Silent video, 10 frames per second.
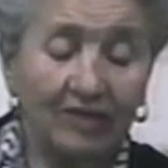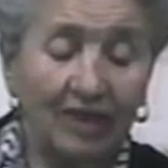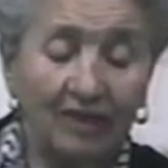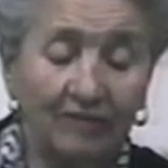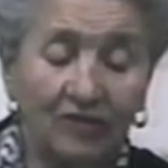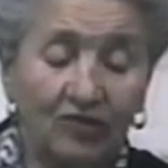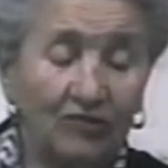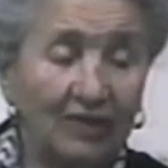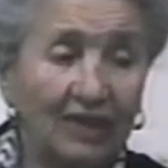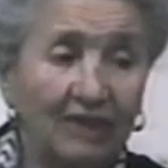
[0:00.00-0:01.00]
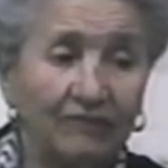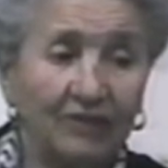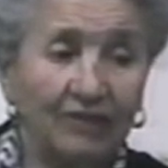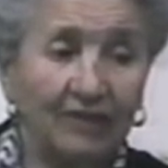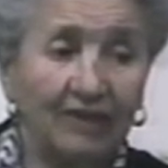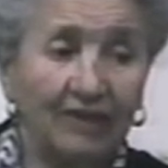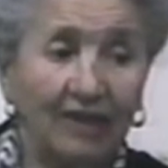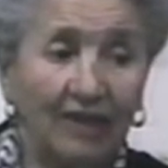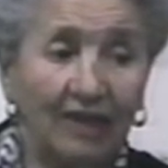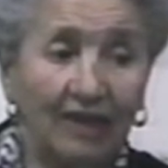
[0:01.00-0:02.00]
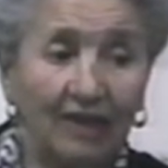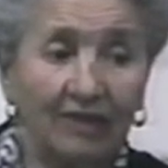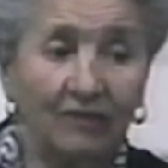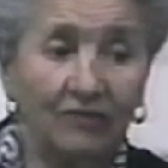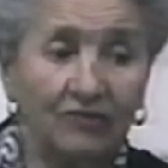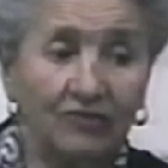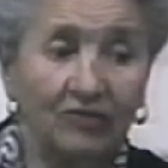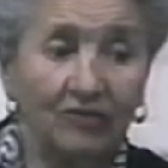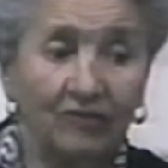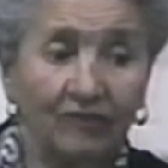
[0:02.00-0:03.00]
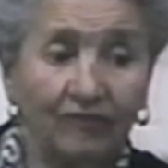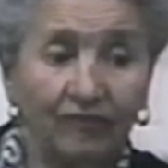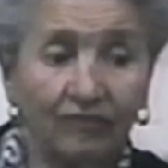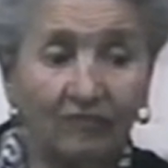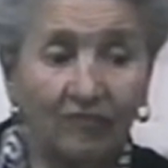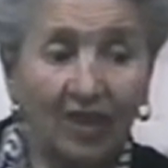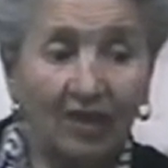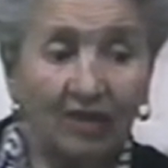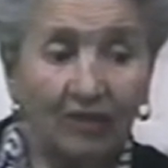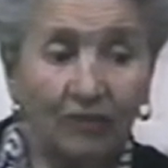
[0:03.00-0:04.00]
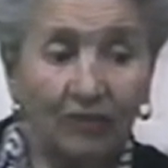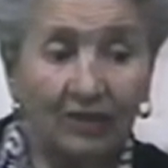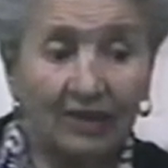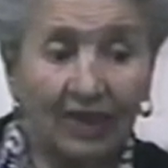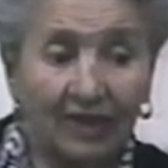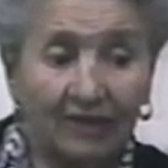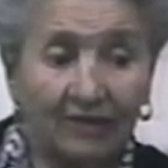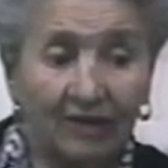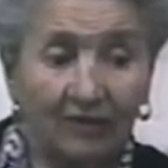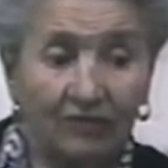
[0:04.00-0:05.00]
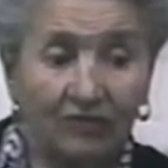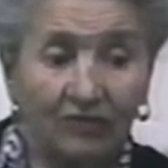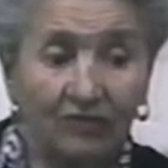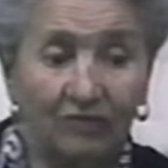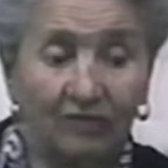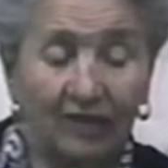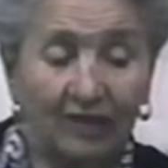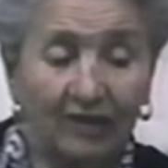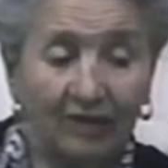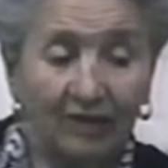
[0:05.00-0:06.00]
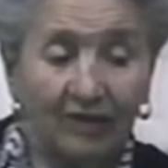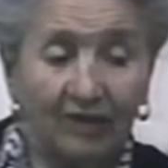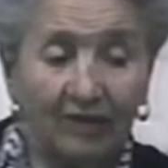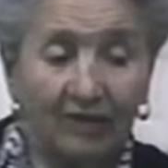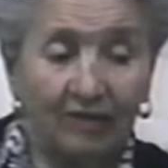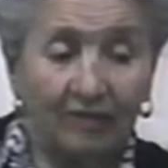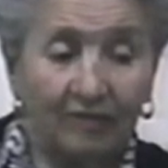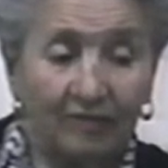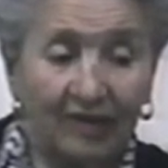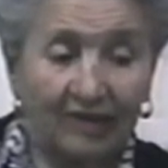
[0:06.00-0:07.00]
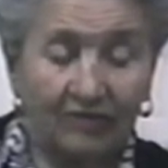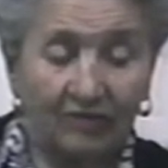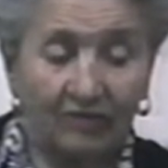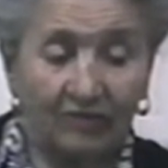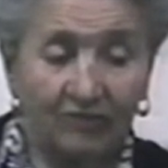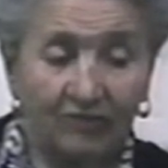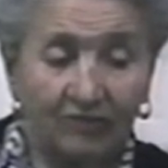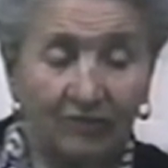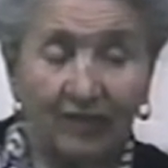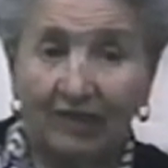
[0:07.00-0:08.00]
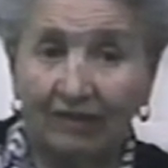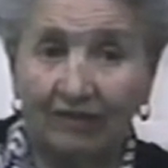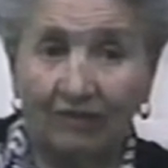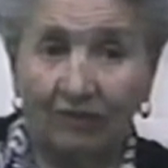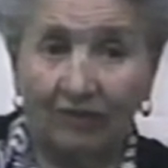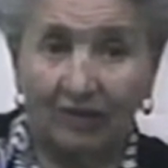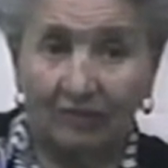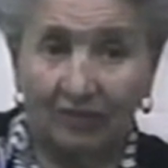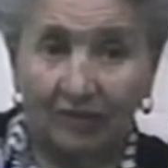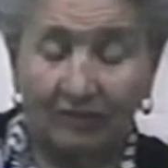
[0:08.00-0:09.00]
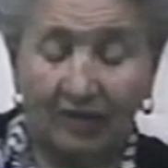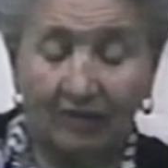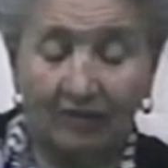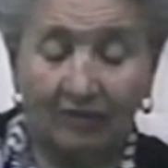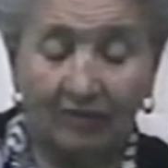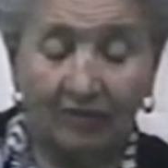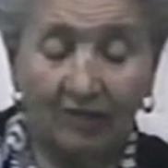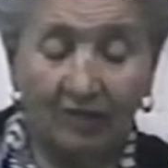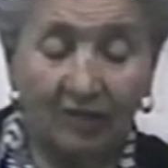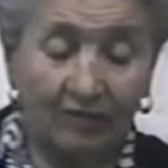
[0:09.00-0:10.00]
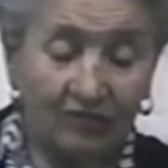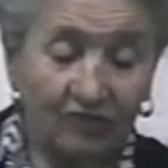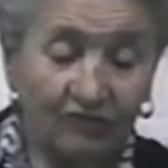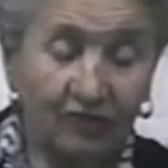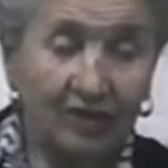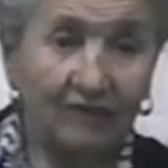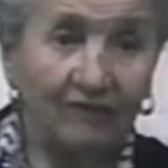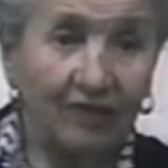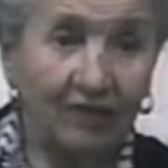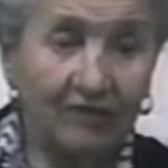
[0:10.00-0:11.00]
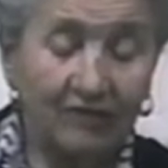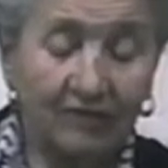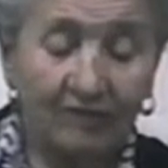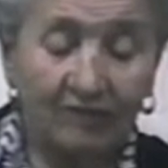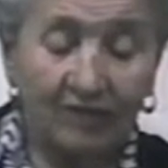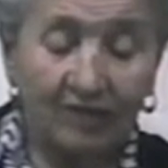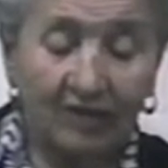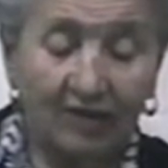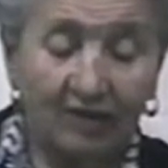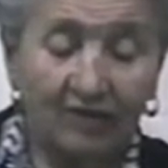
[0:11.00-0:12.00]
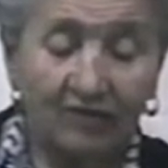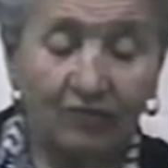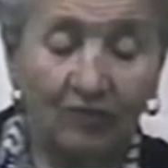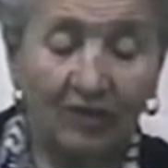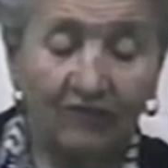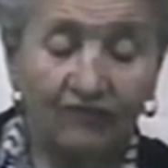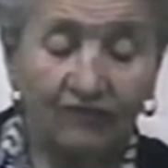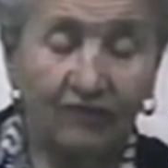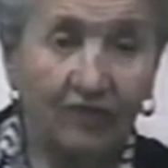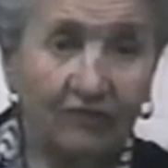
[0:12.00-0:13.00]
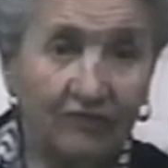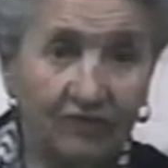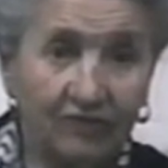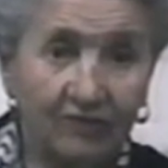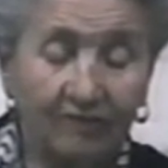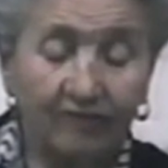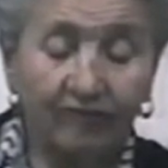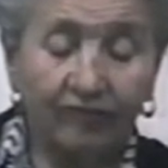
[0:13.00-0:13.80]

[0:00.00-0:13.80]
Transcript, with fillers: the time, doing everything. I was um, uh, one night I was called by um, Ambassador Smith, the one who had been, uh, he was a friend of ours, he and his wife Florence.